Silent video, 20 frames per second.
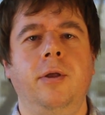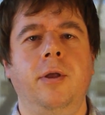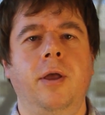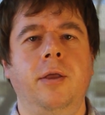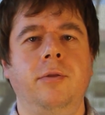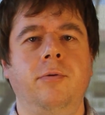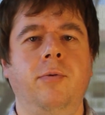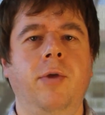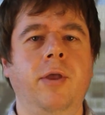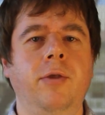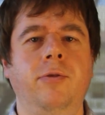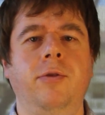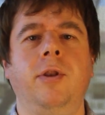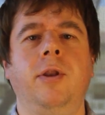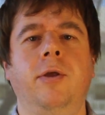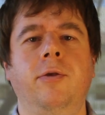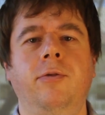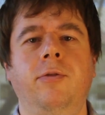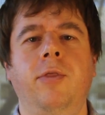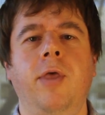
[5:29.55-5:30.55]
And the reason
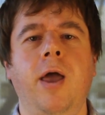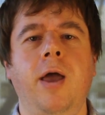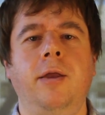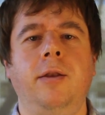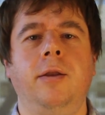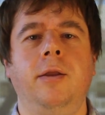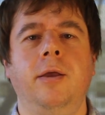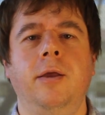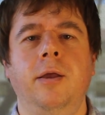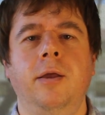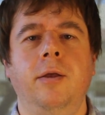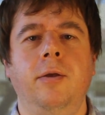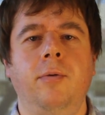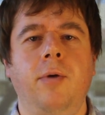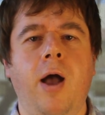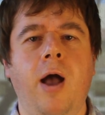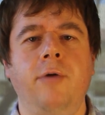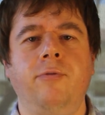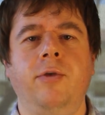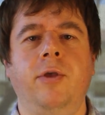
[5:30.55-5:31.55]
is that,
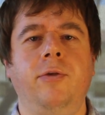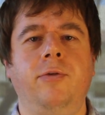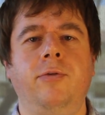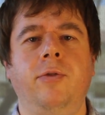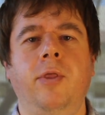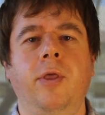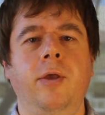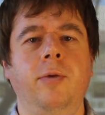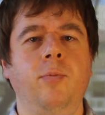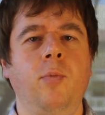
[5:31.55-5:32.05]
obviously,